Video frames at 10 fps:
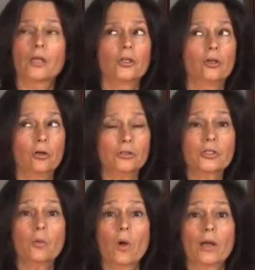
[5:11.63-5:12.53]
You
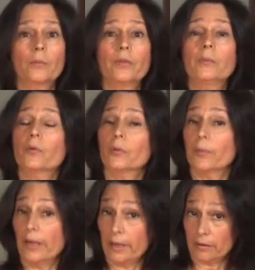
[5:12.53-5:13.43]
also want to be
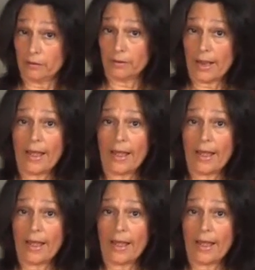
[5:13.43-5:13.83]
prepared,